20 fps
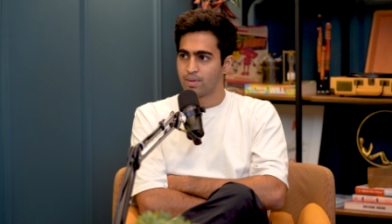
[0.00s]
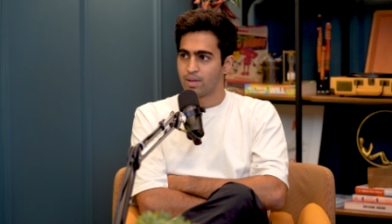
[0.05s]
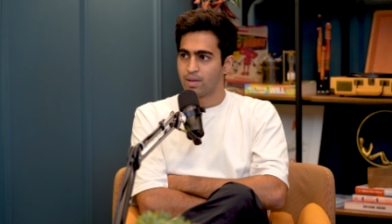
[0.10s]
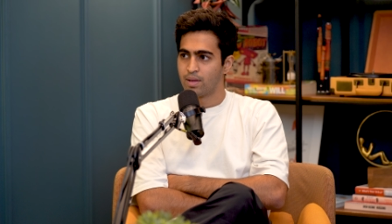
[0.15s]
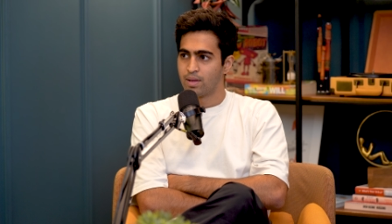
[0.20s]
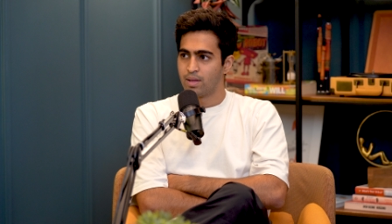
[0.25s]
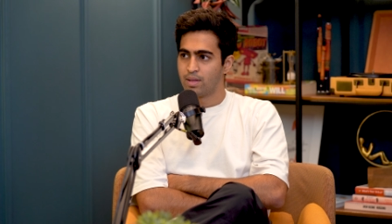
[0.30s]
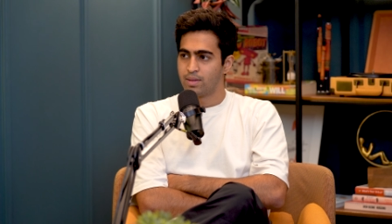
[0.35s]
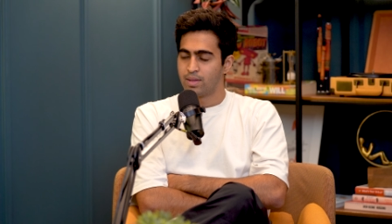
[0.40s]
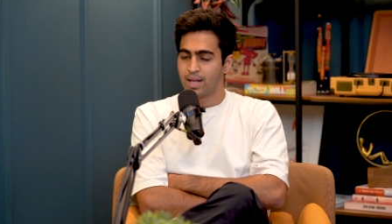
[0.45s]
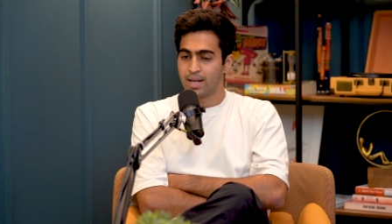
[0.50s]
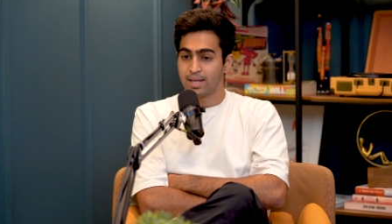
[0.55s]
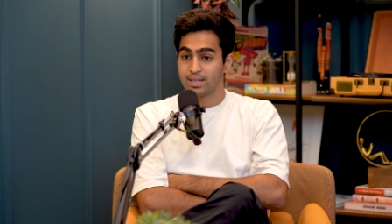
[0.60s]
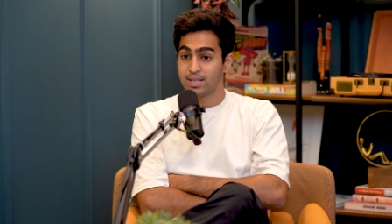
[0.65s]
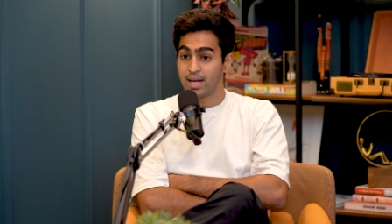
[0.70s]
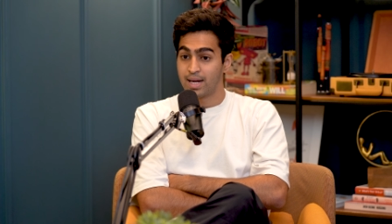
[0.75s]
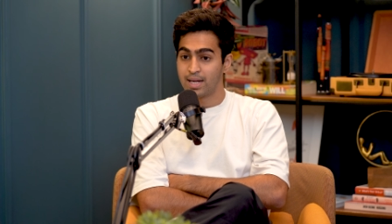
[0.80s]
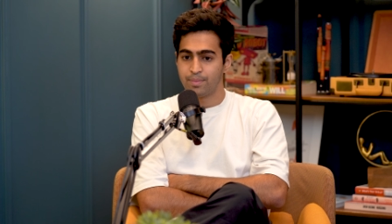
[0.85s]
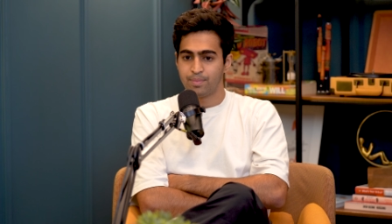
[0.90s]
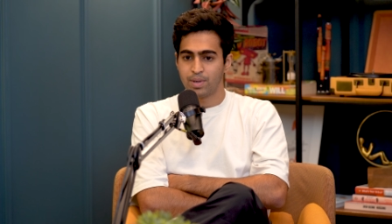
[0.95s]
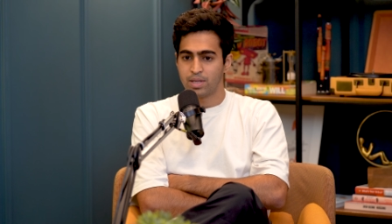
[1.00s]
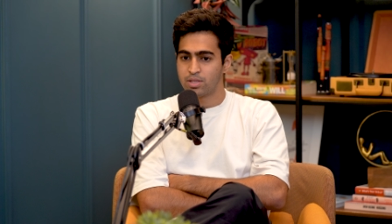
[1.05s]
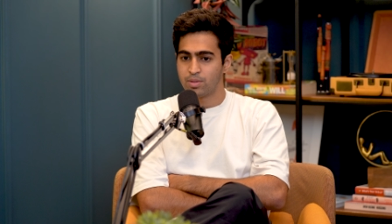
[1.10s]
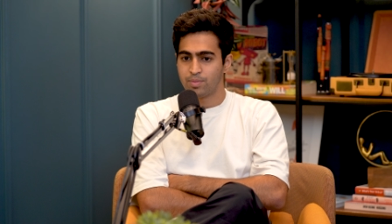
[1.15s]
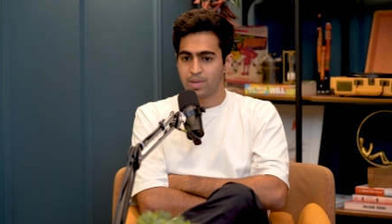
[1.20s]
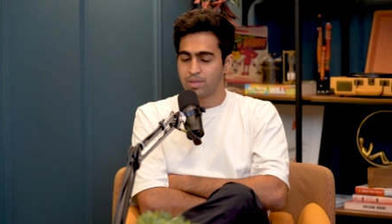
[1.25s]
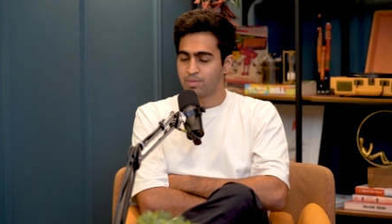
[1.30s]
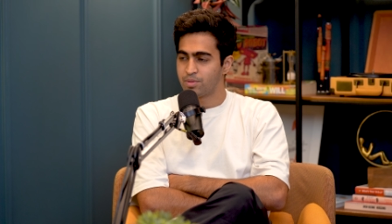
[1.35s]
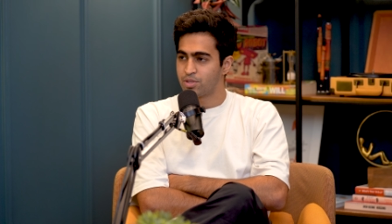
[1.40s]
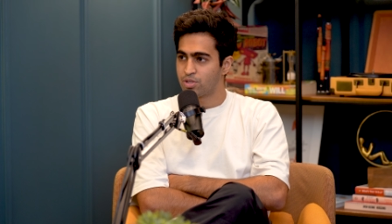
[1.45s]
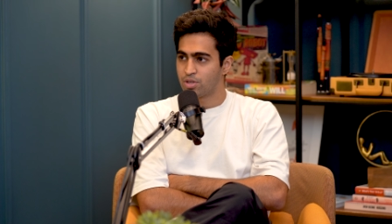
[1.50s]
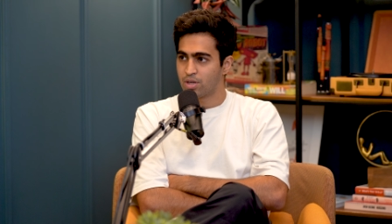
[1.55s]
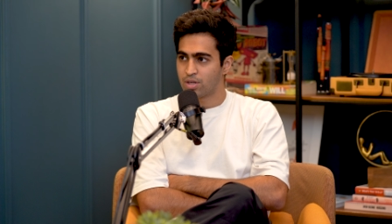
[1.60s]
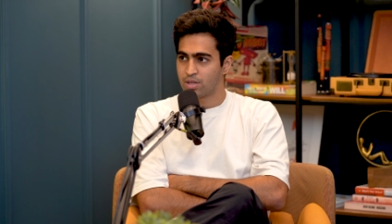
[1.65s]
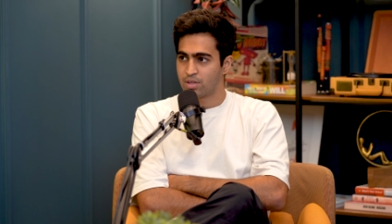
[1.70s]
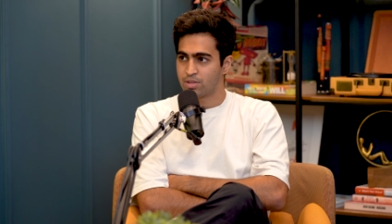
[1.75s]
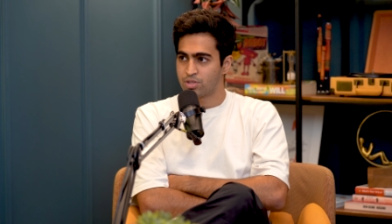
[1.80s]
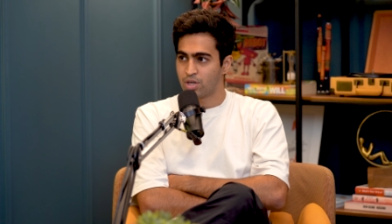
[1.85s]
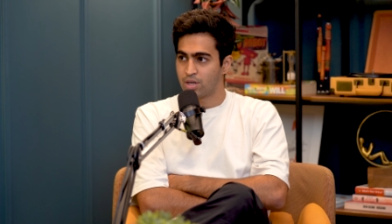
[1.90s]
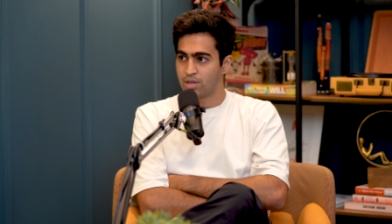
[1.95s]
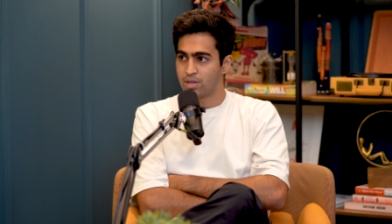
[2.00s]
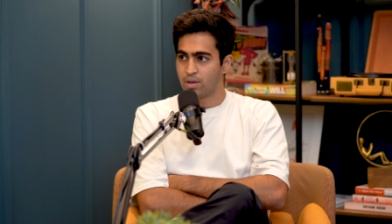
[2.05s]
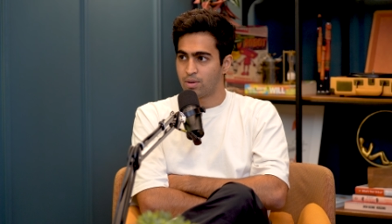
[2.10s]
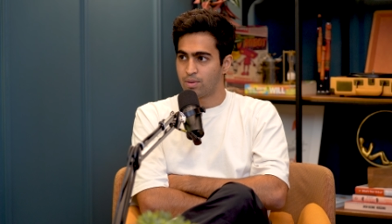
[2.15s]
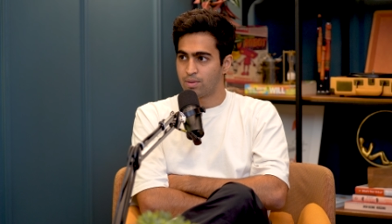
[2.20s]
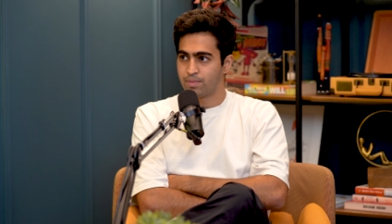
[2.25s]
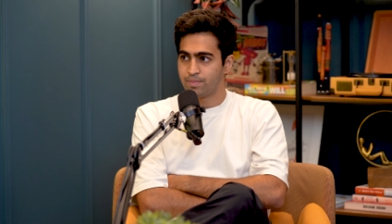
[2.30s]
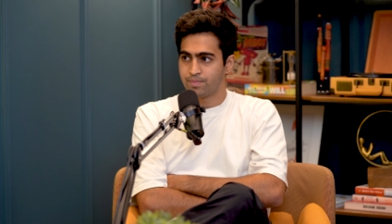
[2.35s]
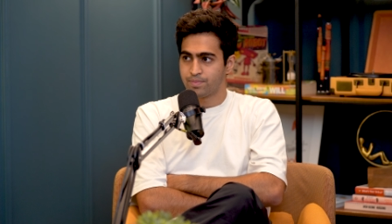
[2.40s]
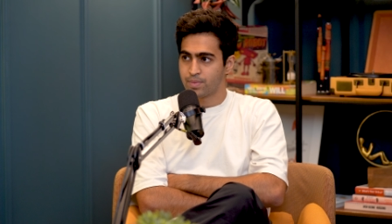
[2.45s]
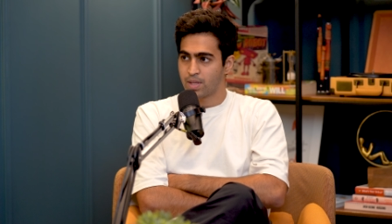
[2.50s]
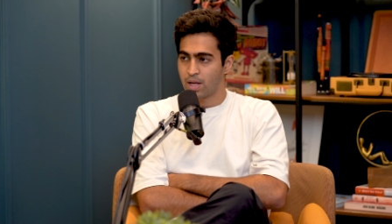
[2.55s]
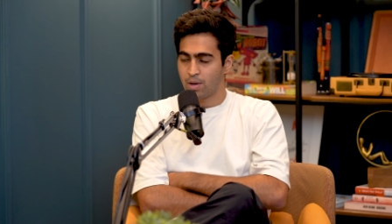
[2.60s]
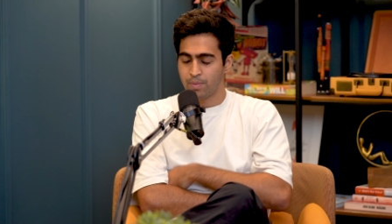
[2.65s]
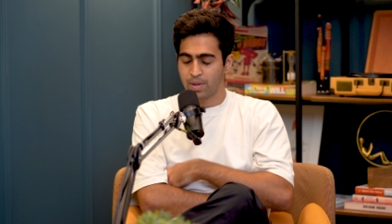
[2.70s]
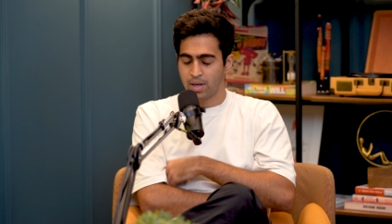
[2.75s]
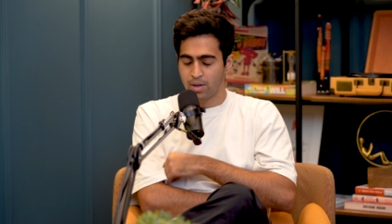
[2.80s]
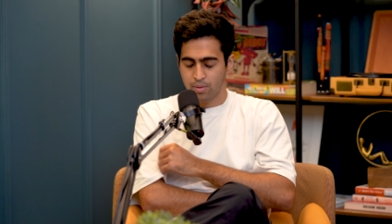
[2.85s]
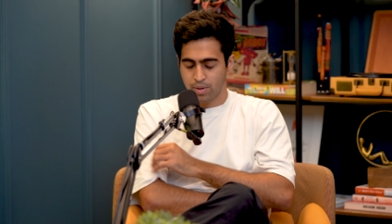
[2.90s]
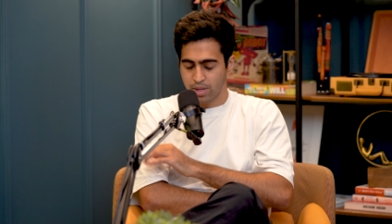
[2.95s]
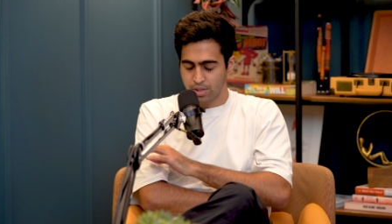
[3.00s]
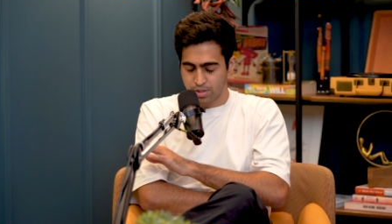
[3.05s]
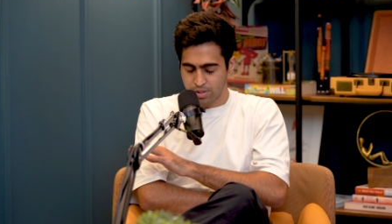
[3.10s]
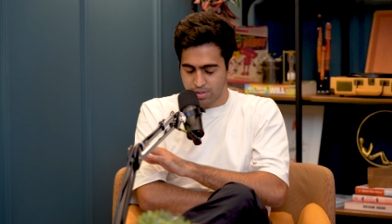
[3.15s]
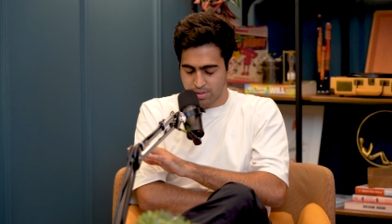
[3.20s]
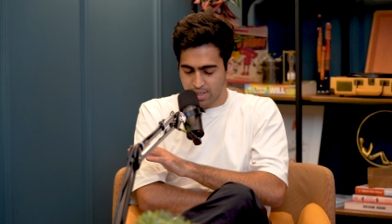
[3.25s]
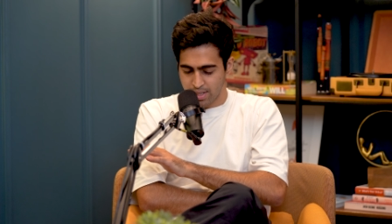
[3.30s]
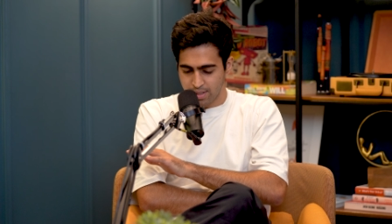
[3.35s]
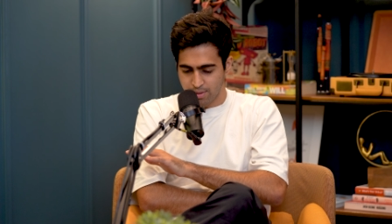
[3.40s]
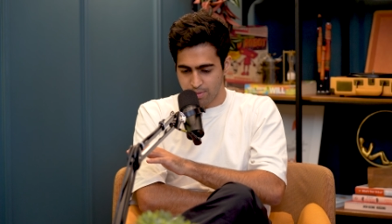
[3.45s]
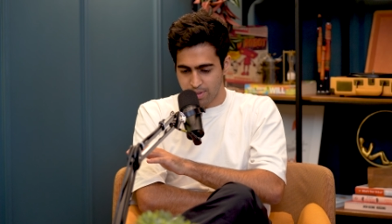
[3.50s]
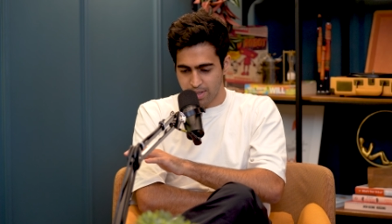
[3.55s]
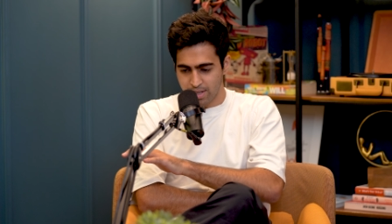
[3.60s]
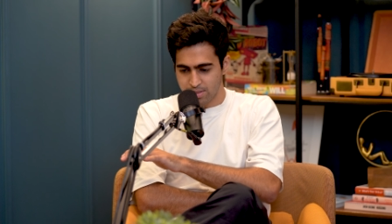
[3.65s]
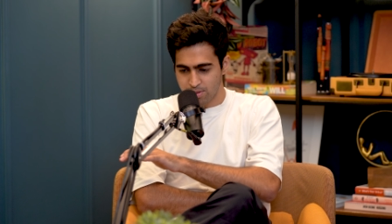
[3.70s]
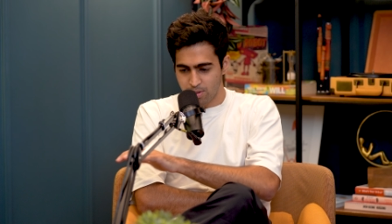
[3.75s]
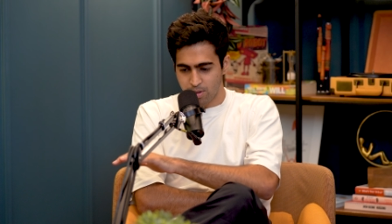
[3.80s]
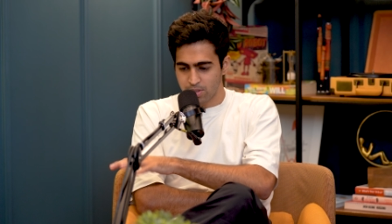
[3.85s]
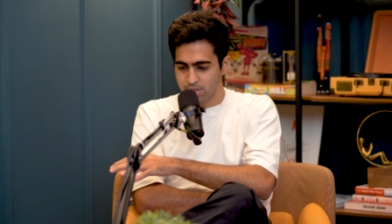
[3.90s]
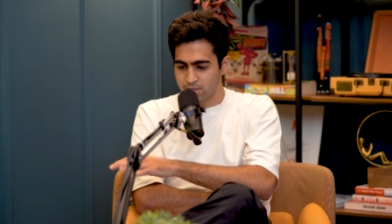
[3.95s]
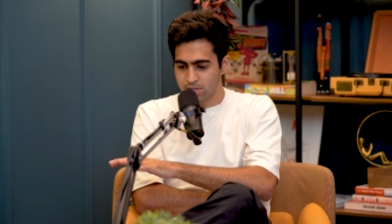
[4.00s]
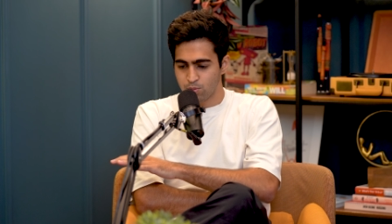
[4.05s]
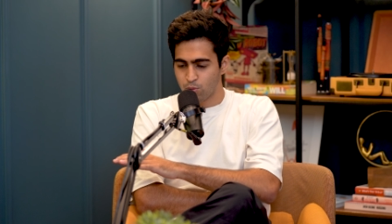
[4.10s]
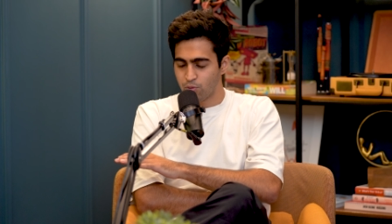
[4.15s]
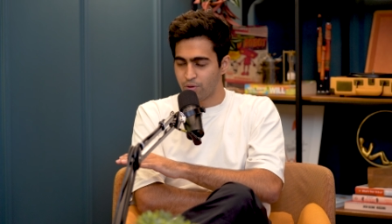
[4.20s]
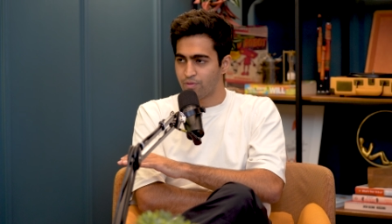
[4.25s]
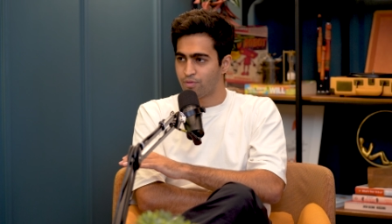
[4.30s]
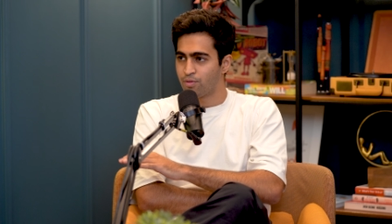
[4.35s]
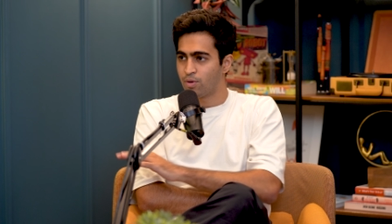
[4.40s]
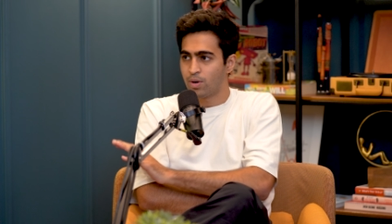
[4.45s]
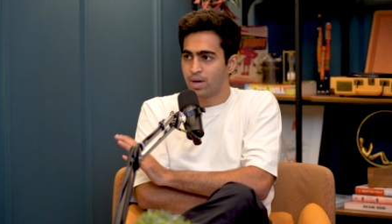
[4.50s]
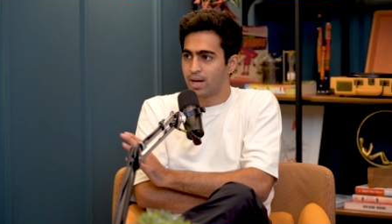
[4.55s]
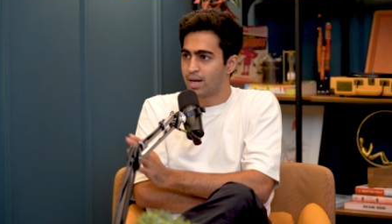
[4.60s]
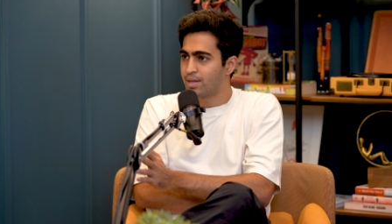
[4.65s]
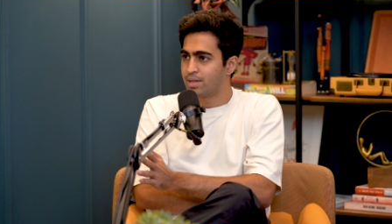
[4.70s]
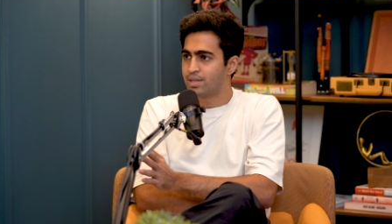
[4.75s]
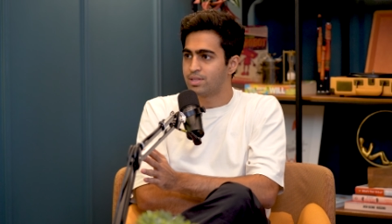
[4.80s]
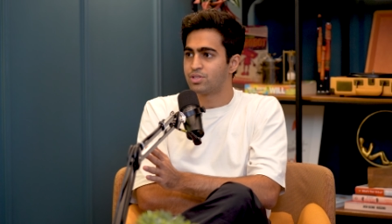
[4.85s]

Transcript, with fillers: Hmm. anxiety pressure make me shut, shut down. I'd be like, okay, just like, okay, as long as it's moving forward, I'd